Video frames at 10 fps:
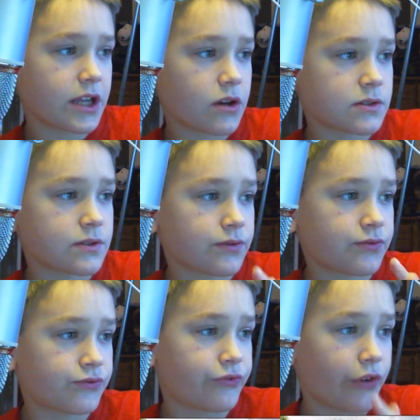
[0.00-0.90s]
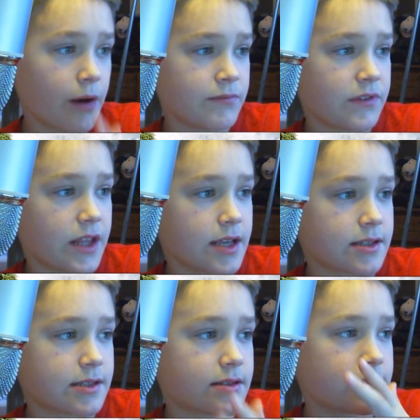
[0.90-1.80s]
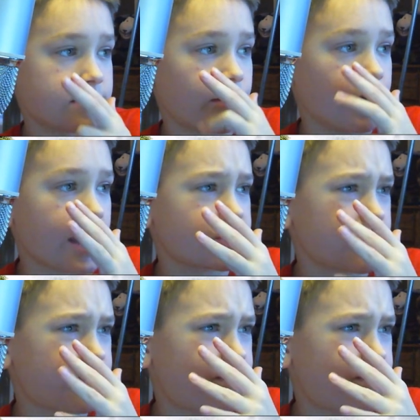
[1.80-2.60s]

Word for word: videos crazy. from this, or actually